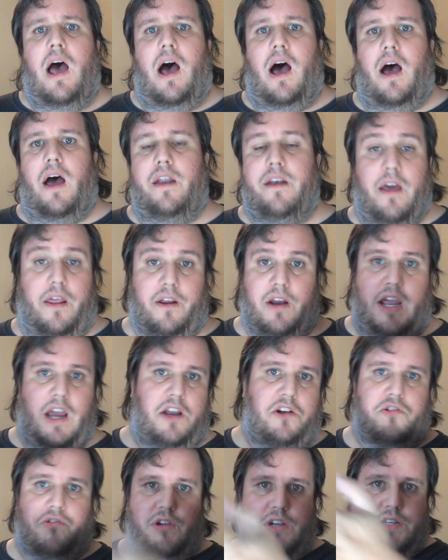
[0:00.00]
In other
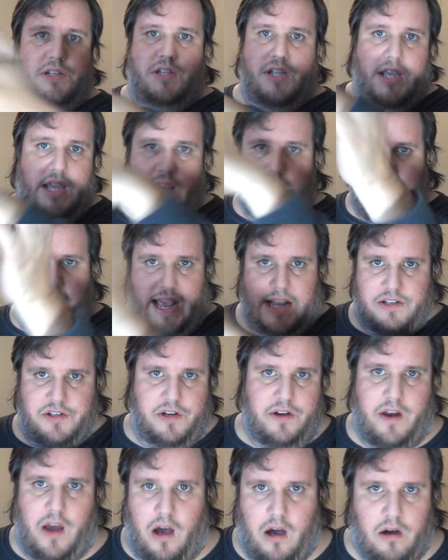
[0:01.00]
countries, they eat
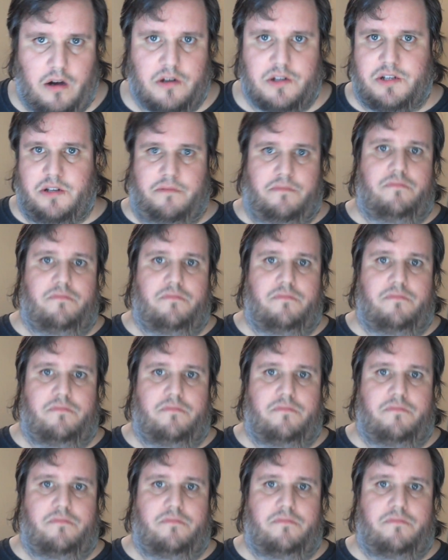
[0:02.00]
cats and dogs,